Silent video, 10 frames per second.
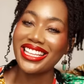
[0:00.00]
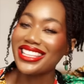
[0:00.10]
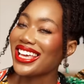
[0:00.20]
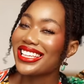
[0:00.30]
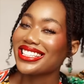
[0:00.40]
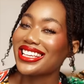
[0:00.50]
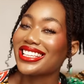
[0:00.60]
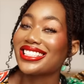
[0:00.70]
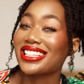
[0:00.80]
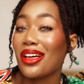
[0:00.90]
Next is
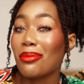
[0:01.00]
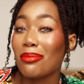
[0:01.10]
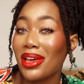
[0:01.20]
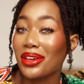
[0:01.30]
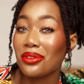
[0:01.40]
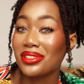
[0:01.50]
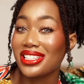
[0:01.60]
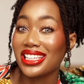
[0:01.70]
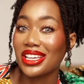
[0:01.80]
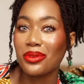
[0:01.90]
scalp
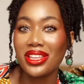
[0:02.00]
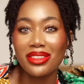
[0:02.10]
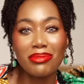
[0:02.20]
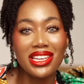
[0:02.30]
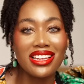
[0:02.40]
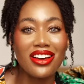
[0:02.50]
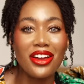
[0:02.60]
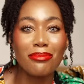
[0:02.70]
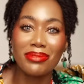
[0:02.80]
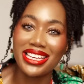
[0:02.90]
microneedling with
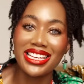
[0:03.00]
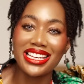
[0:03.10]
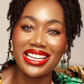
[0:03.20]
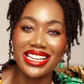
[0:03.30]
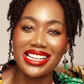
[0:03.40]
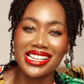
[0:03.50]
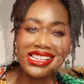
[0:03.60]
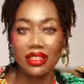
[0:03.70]
PRP.